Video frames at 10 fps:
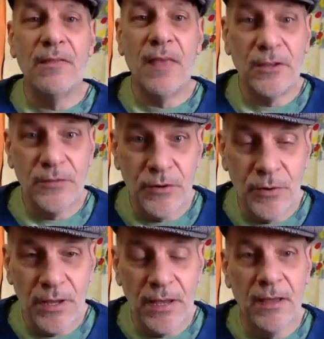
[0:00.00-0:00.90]
Thanks for
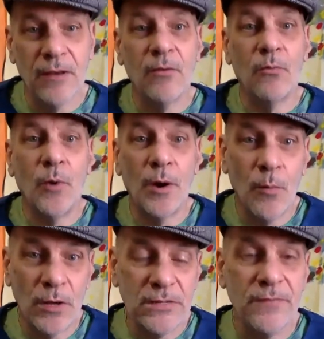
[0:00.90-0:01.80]
tuning in. One on
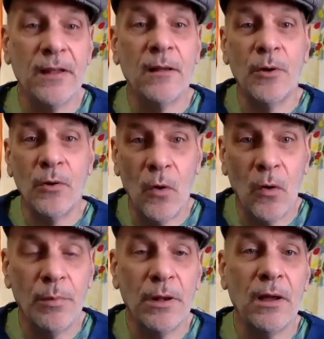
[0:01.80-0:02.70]
one's available
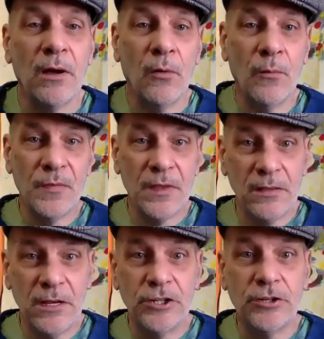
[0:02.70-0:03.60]
all below
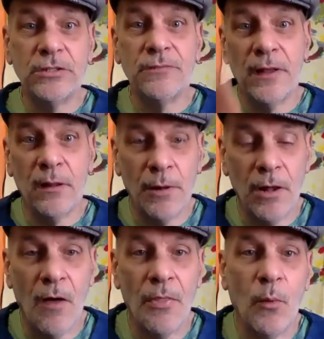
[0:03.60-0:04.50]
t-shirts available
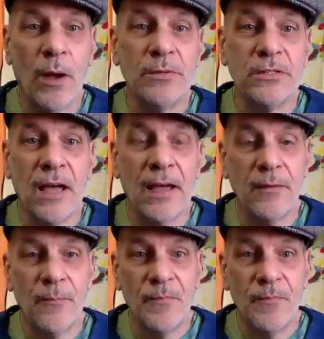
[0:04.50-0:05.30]
on the website,